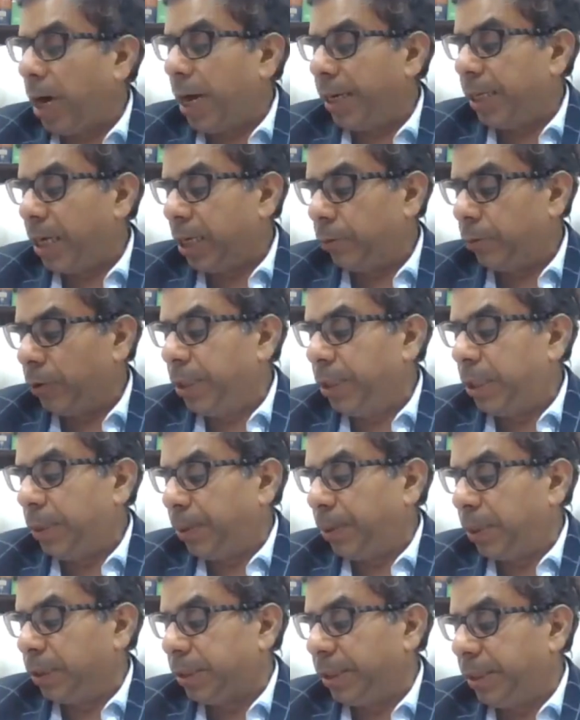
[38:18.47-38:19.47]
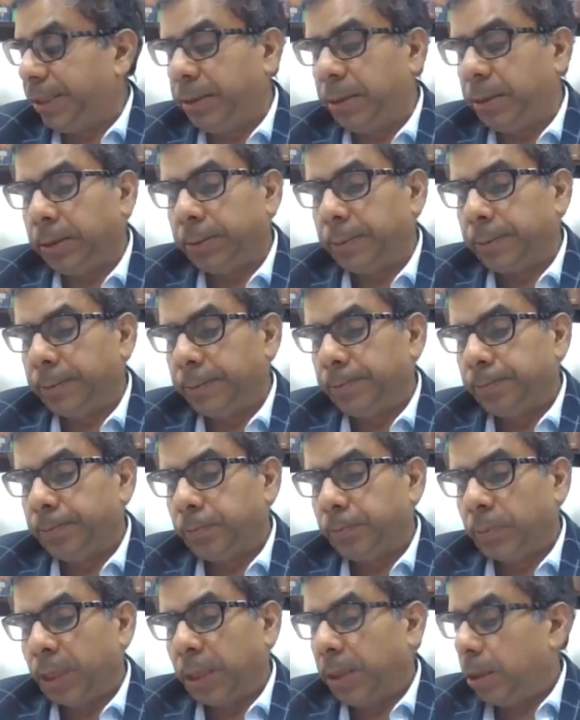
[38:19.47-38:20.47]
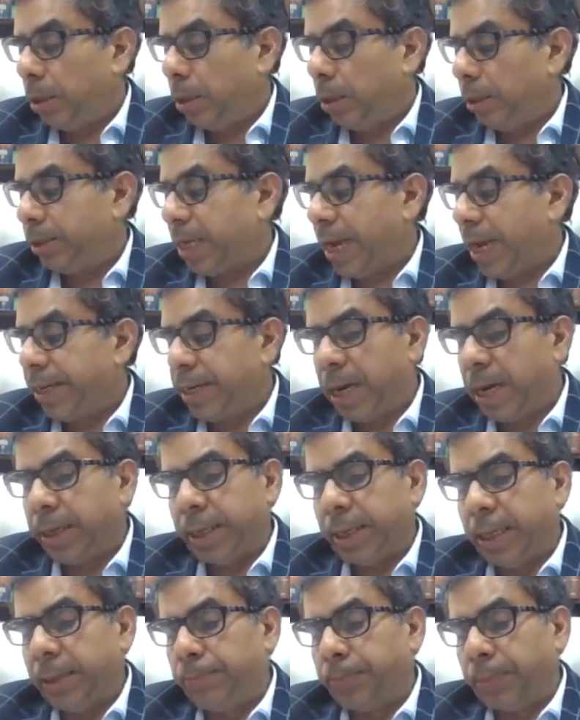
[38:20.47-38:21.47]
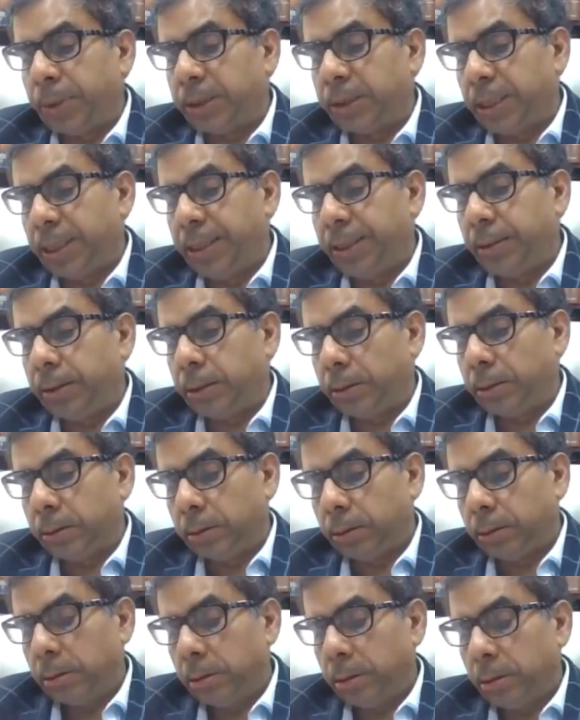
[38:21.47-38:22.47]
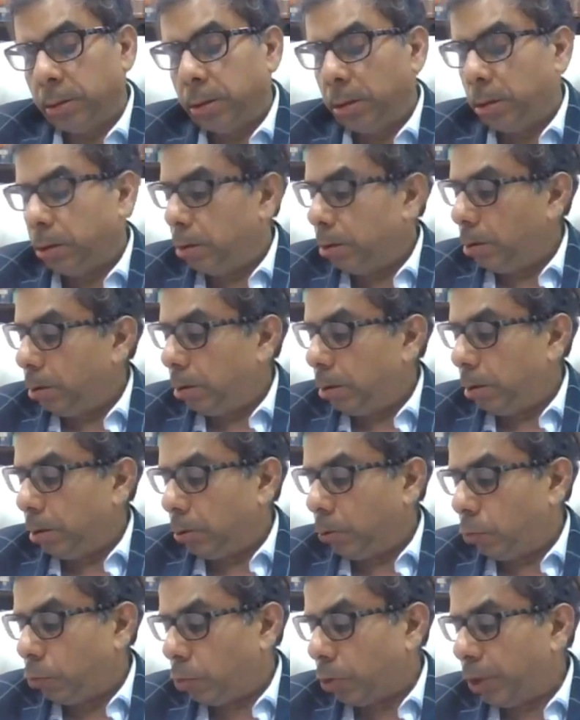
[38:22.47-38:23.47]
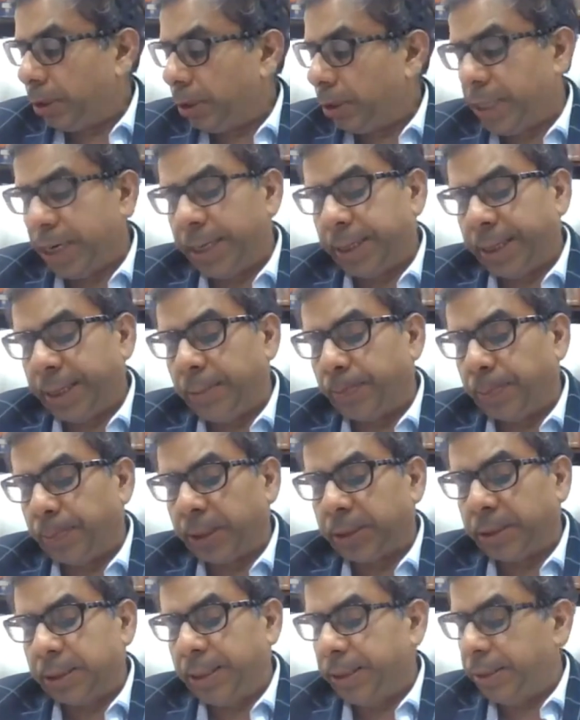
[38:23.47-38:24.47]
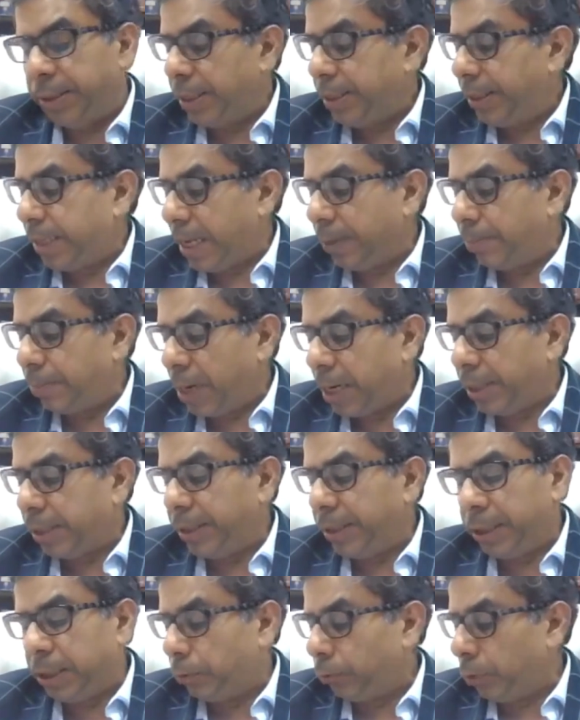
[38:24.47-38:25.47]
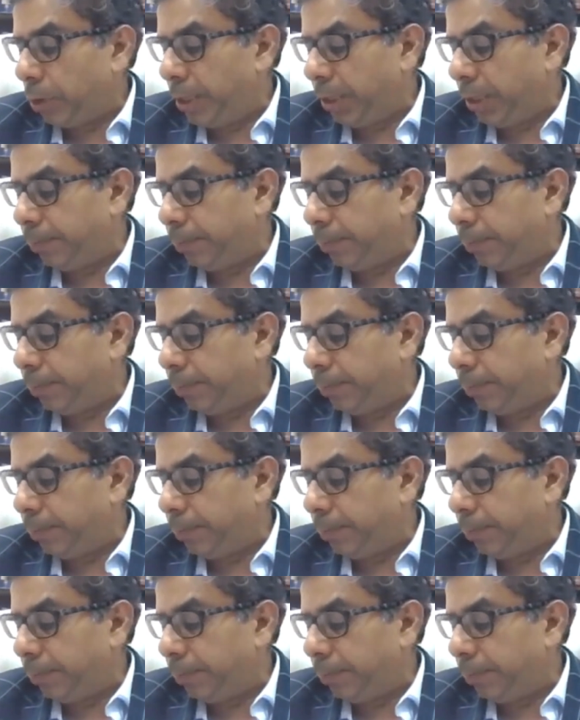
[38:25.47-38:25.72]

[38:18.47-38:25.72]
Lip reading: Bulgaria 20%, China 10%, Croatia 10%, then Denmark it is